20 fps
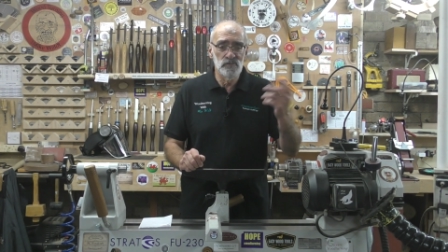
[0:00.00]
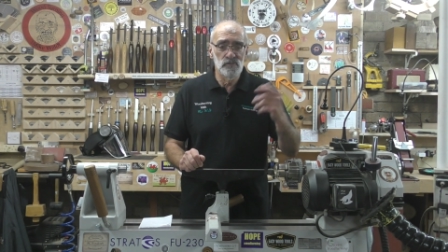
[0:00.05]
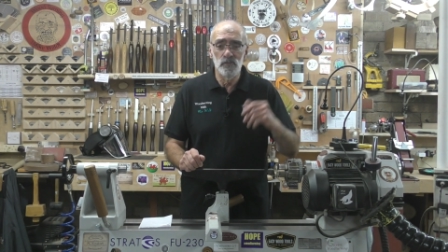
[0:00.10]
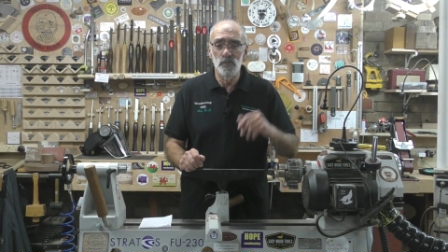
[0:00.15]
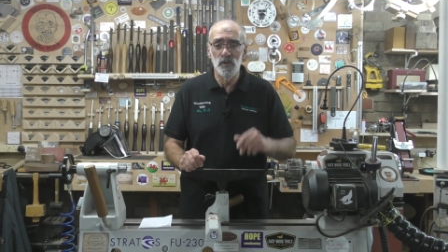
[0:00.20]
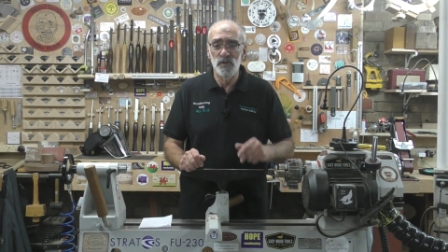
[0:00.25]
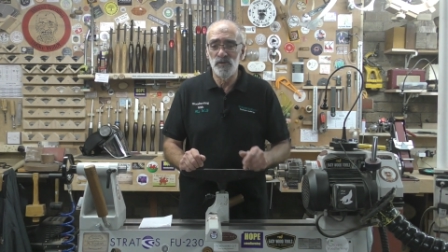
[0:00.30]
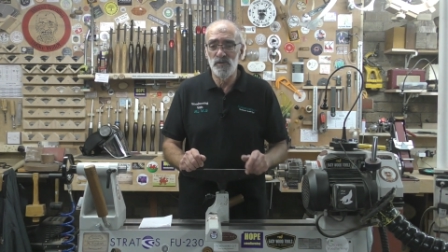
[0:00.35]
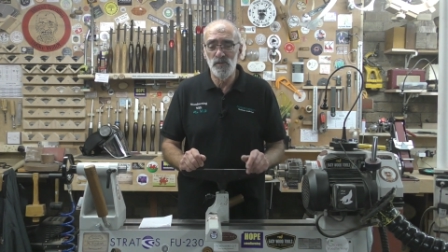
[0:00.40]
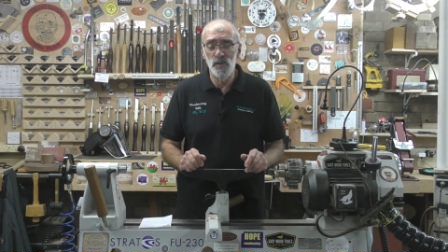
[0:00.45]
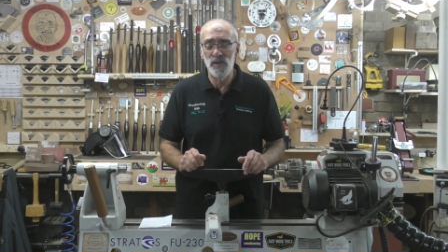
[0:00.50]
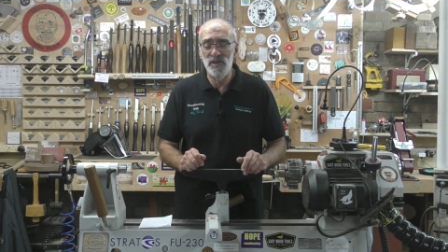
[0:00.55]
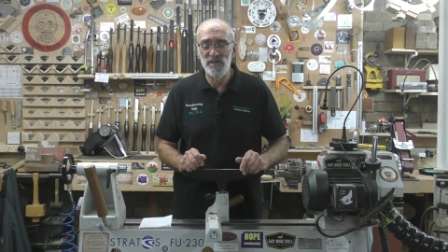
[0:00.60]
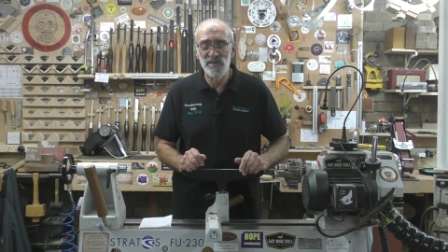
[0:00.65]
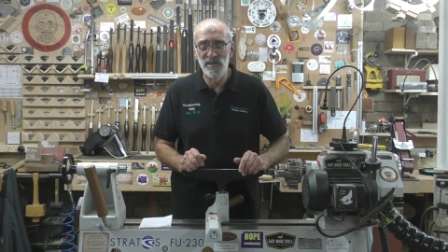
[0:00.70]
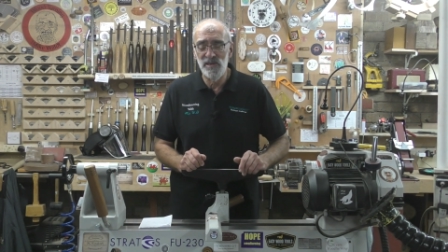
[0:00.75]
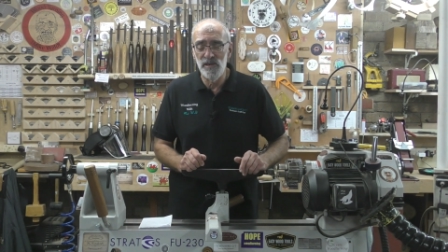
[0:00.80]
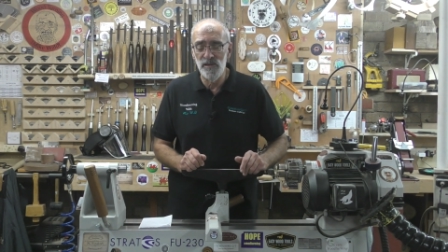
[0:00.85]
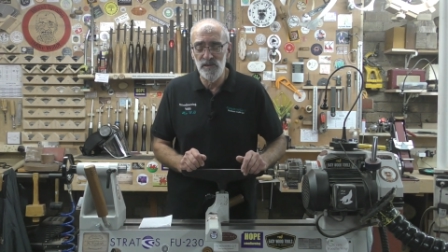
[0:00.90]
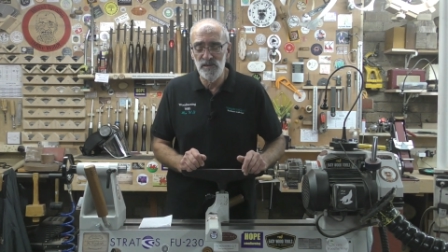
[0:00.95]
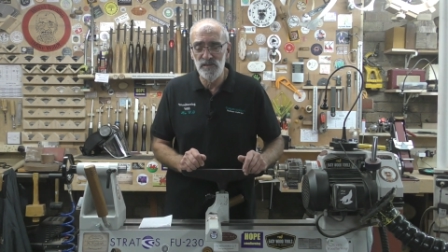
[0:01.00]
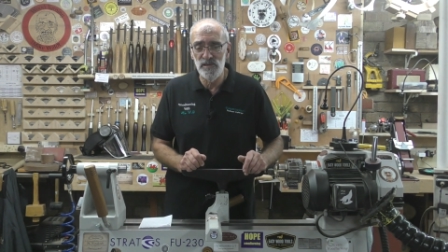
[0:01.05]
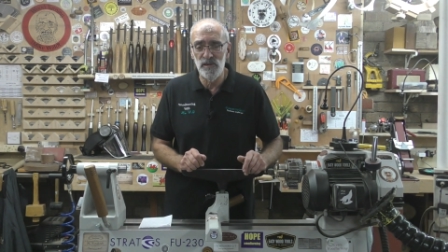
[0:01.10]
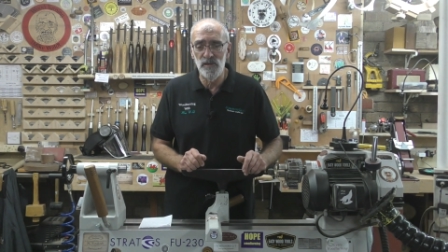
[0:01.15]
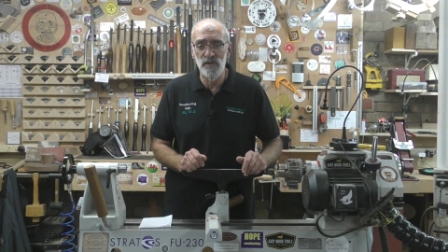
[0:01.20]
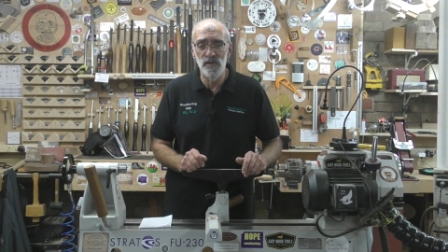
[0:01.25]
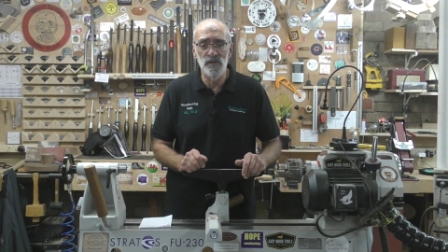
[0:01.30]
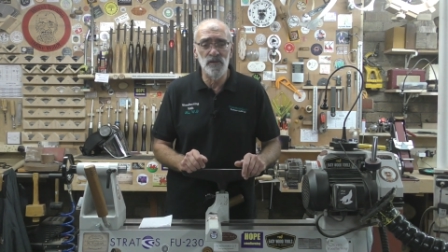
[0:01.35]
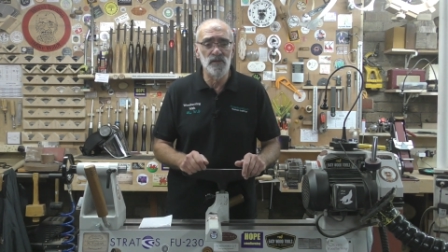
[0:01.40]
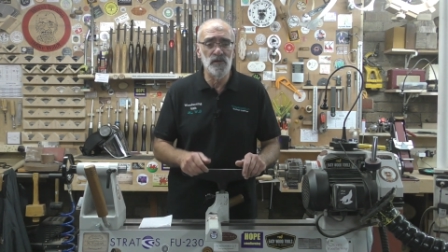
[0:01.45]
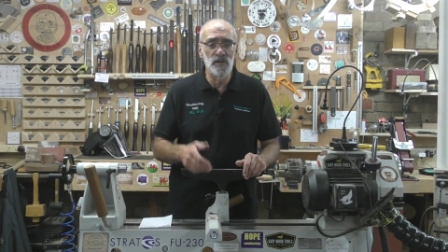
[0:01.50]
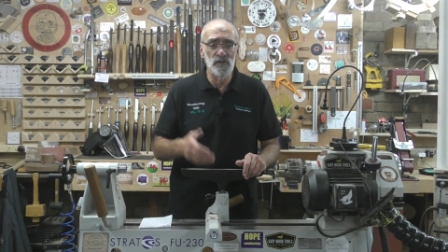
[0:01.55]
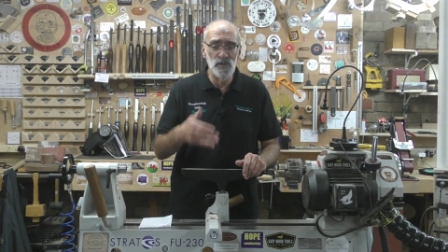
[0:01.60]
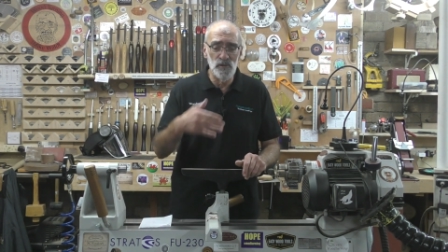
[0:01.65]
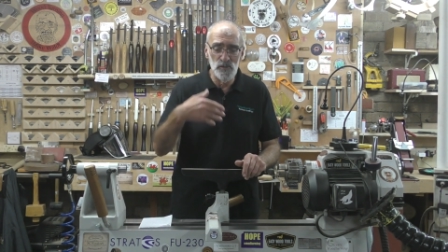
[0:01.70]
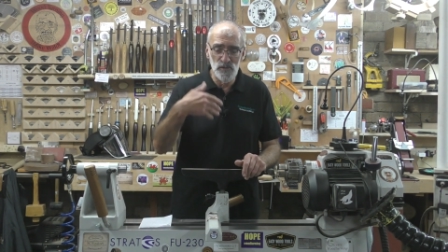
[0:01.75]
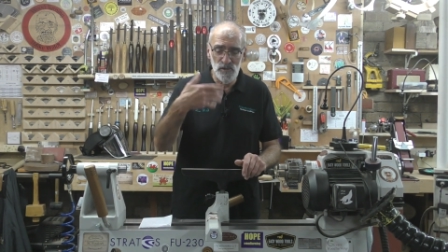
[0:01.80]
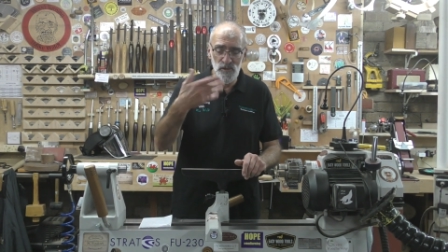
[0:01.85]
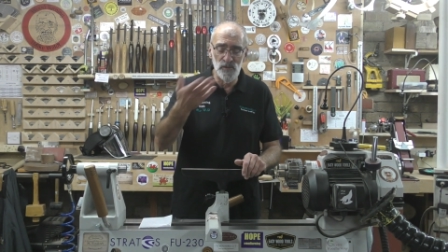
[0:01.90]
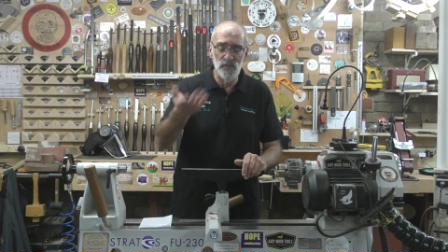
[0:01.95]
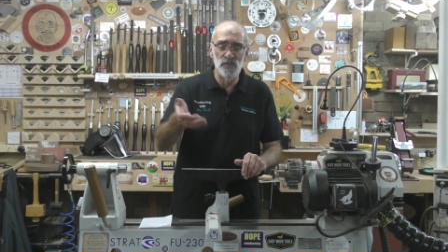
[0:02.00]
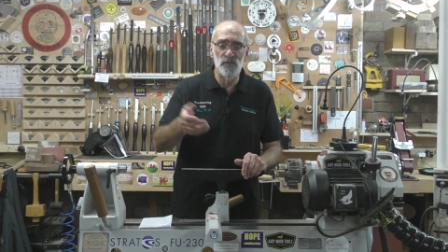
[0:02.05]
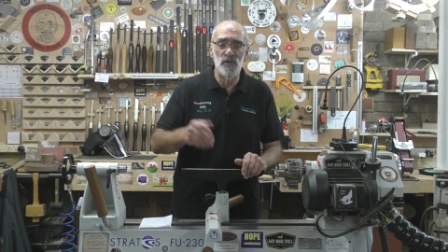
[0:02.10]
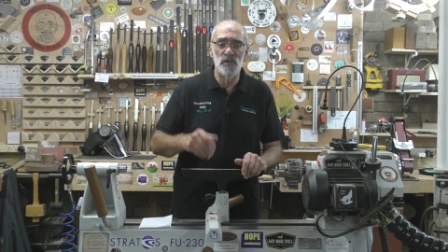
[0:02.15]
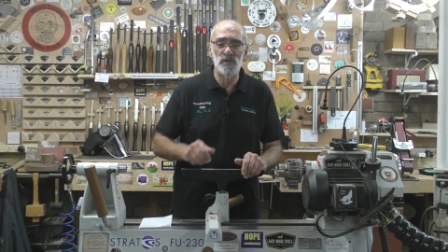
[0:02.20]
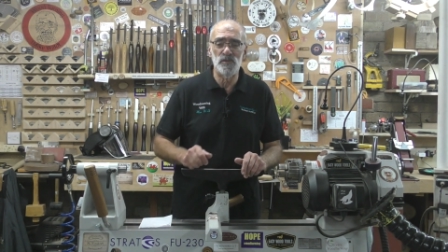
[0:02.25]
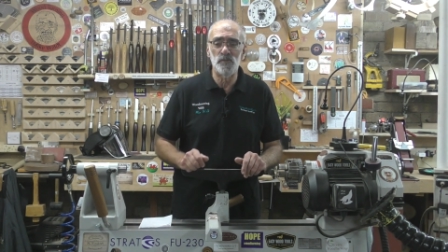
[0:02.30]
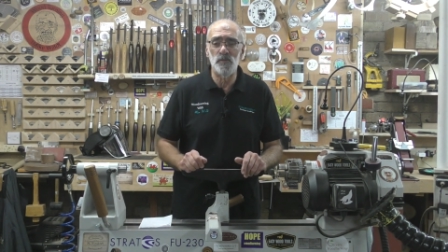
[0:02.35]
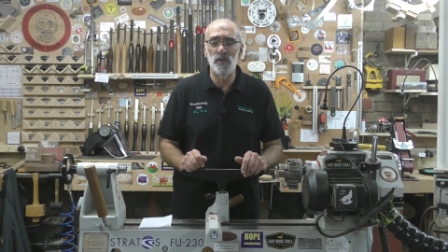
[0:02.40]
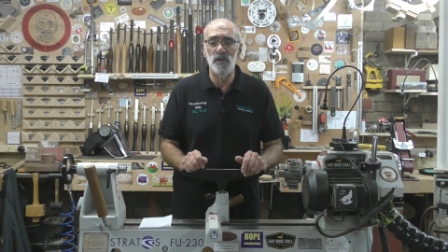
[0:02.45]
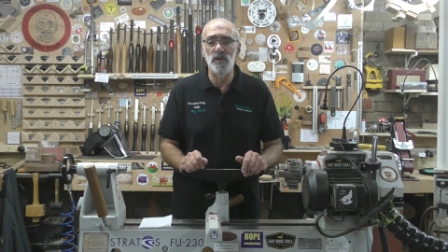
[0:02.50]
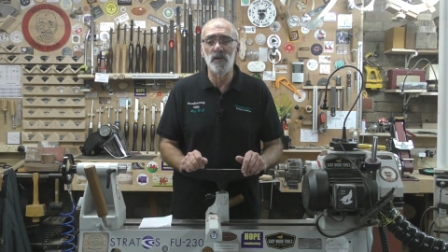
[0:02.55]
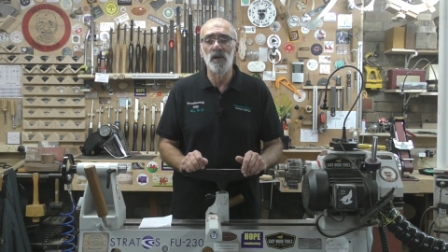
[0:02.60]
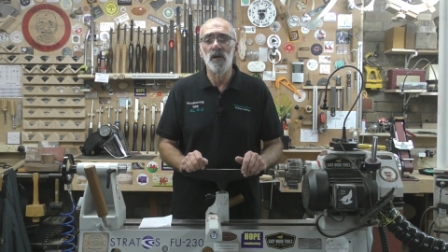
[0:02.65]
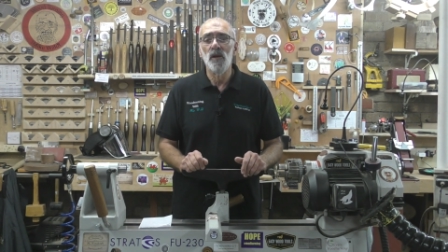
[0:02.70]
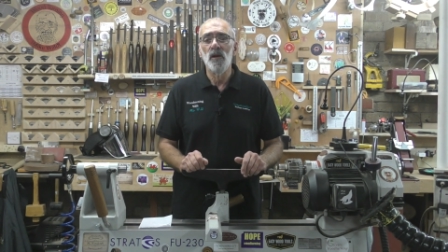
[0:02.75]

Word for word: 120 let's say and then using a fresh bit